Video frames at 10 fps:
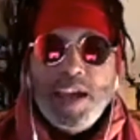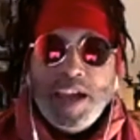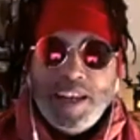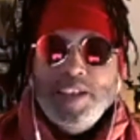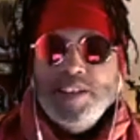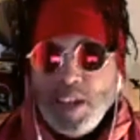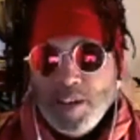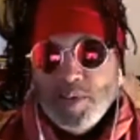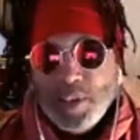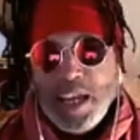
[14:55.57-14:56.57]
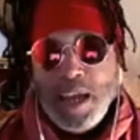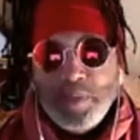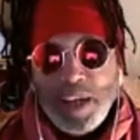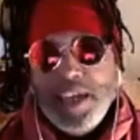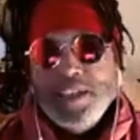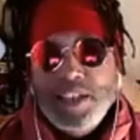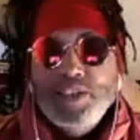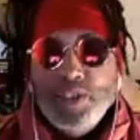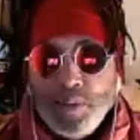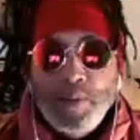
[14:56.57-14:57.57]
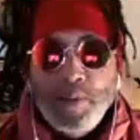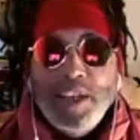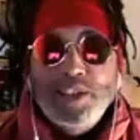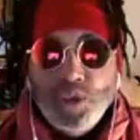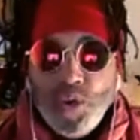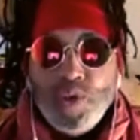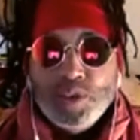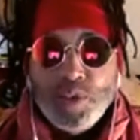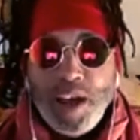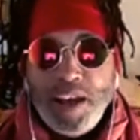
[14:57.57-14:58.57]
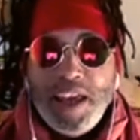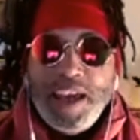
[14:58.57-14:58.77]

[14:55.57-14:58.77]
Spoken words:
And he when he came to England, he took me to meet George, right?